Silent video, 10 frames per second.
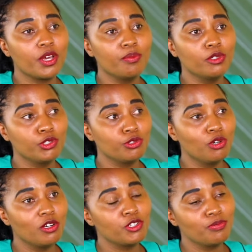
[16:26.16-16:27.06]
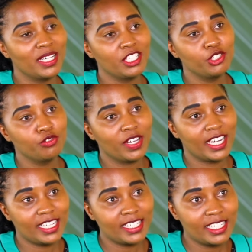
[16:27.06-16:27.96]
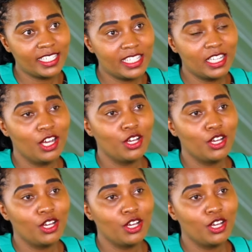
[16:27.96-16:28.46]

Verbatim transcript: you're able to know how to manage your finances.